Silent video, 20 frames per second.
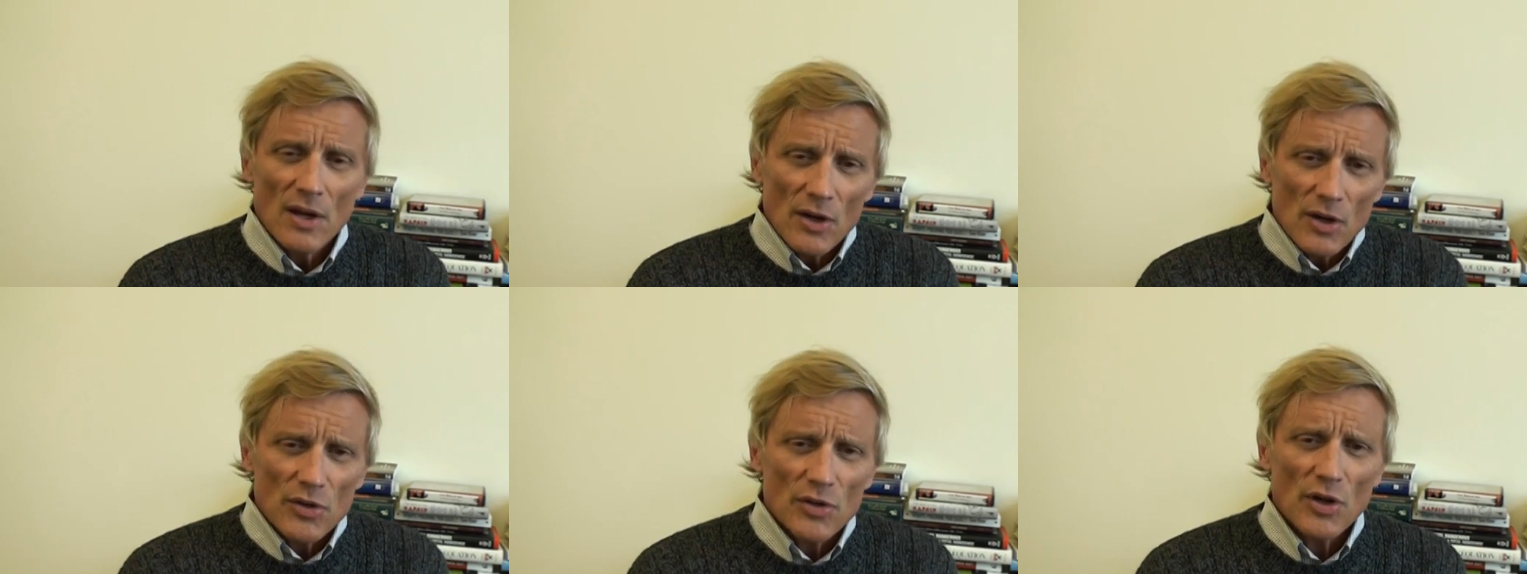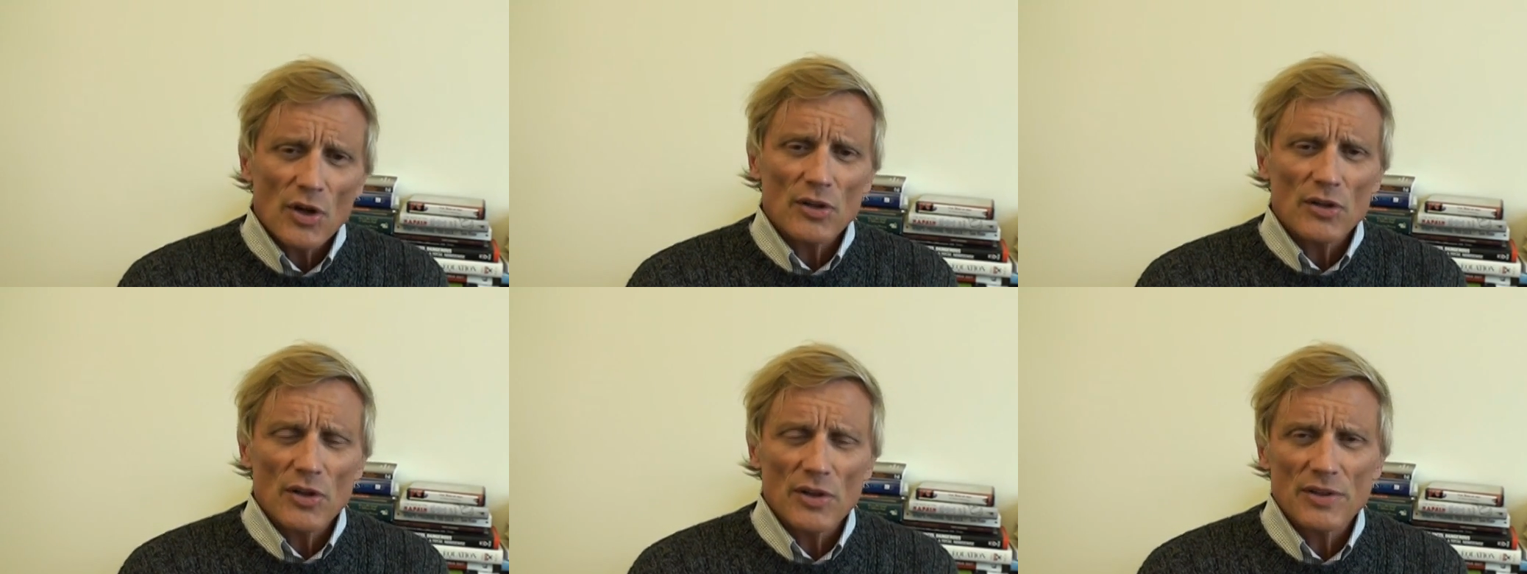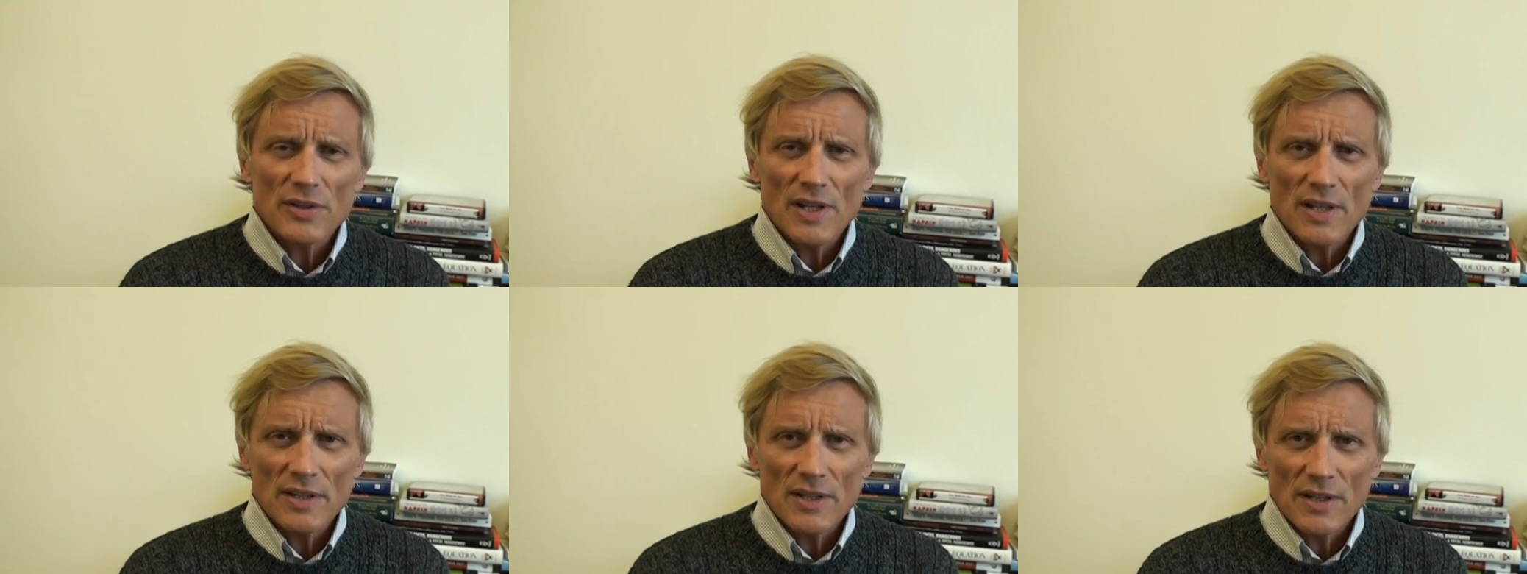third
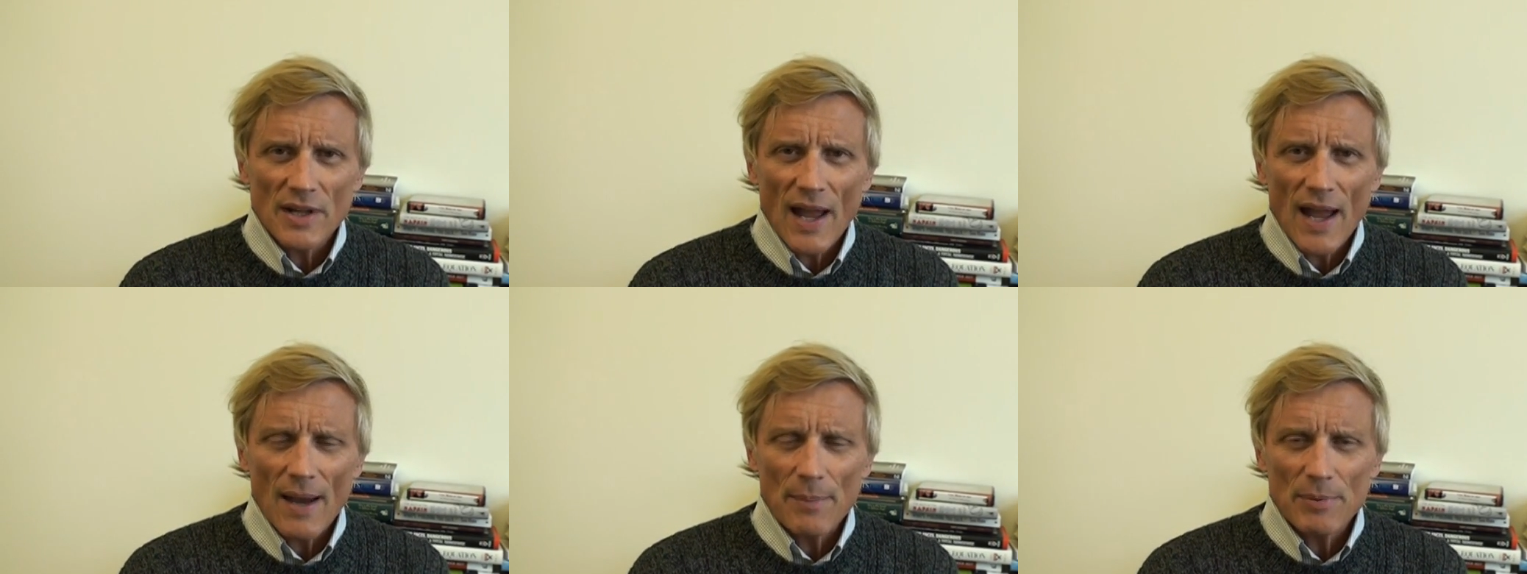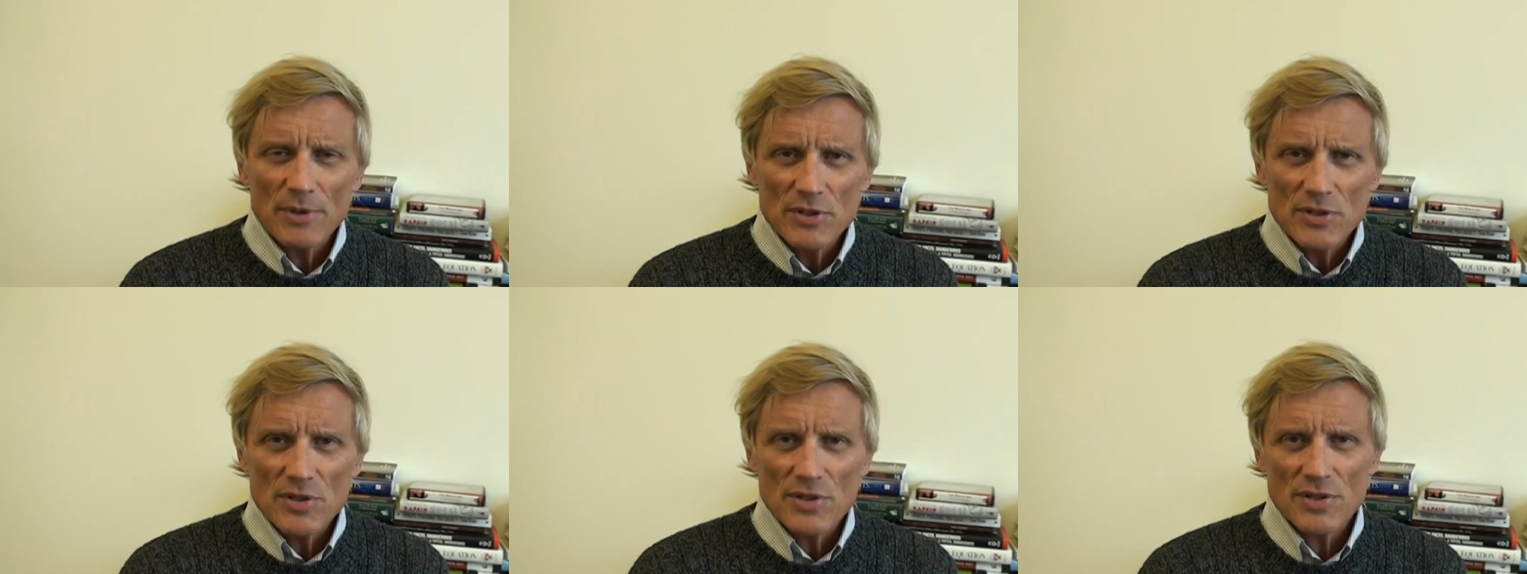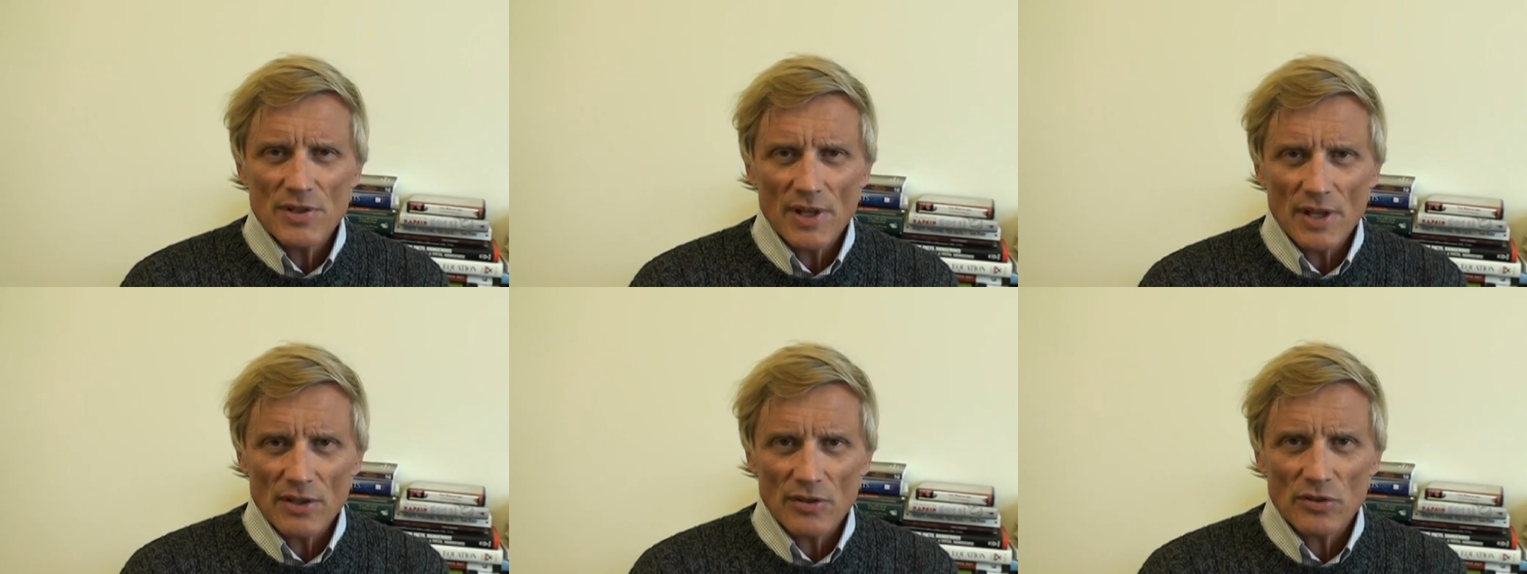good thing that happens
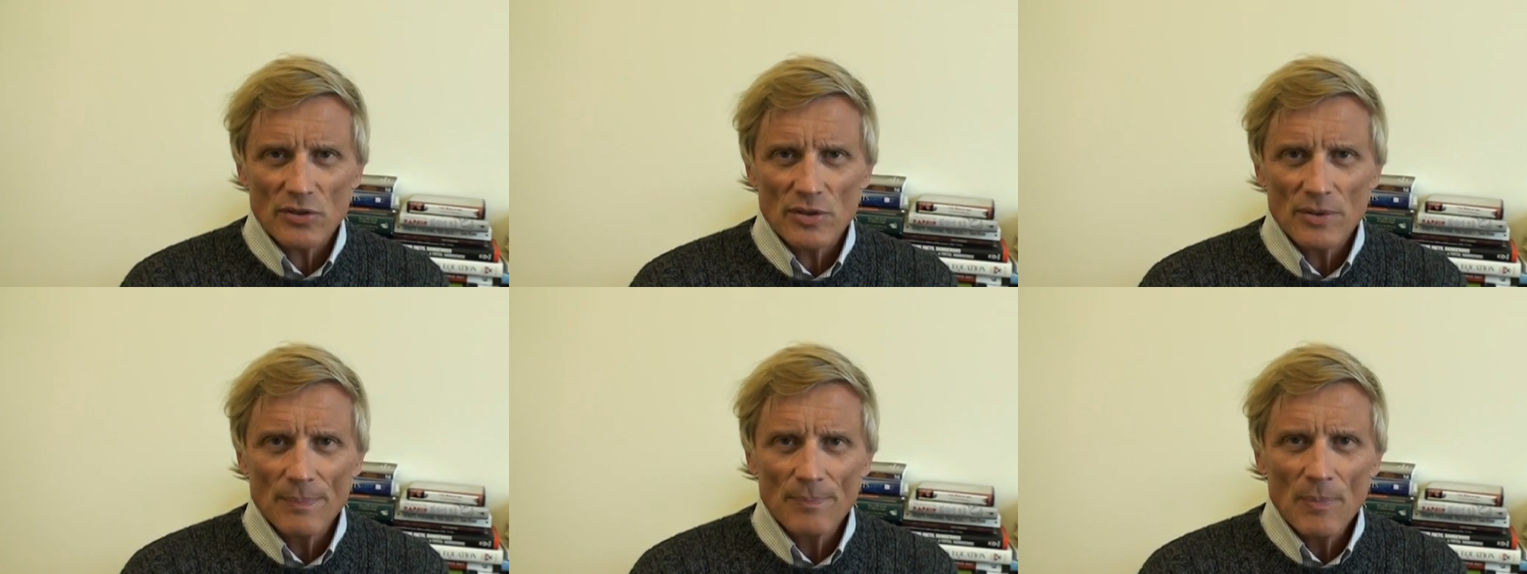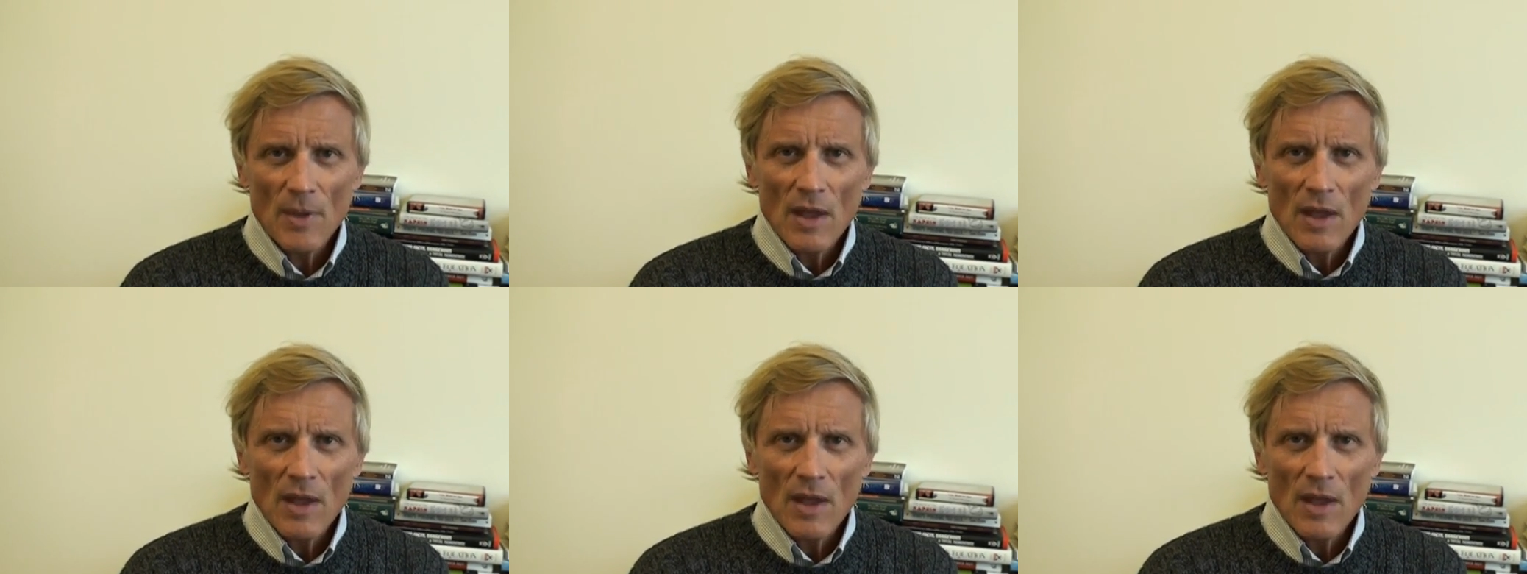is this